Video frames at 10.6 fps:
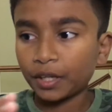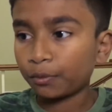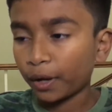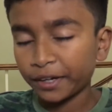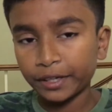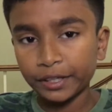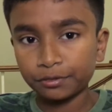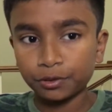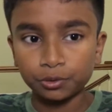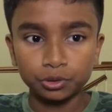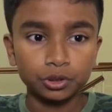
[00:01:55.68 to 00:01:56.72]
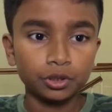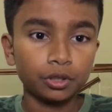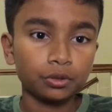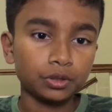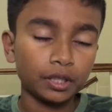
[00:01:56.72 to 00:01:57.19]
wired earphones
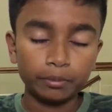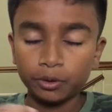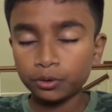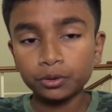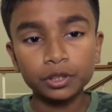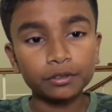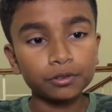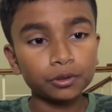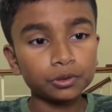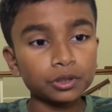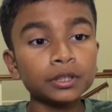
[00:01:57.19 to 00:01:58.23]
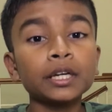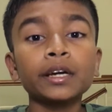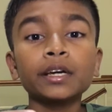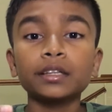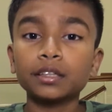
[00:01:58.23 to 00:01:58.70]
to say Bluetooth earphones.
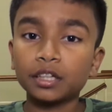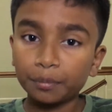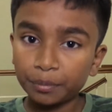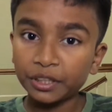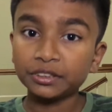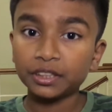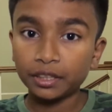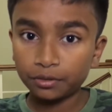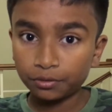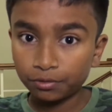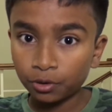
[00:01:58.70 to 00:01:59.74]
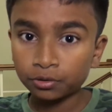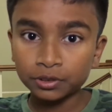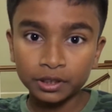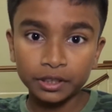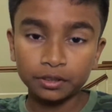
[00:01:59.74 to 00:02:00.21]
The companies that
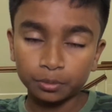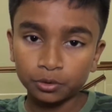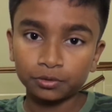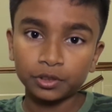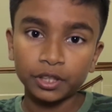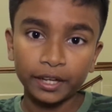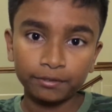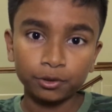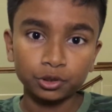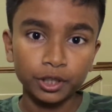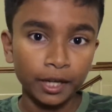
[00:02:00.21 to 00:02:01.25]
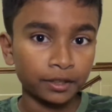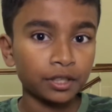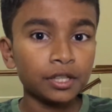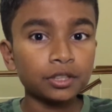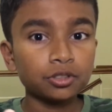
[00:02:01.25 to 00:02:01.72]
forcefully removed the headphone jack
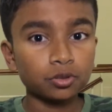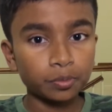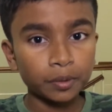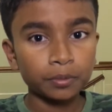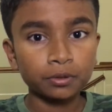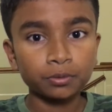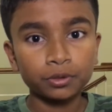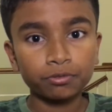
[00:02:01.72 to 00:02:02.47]
so people would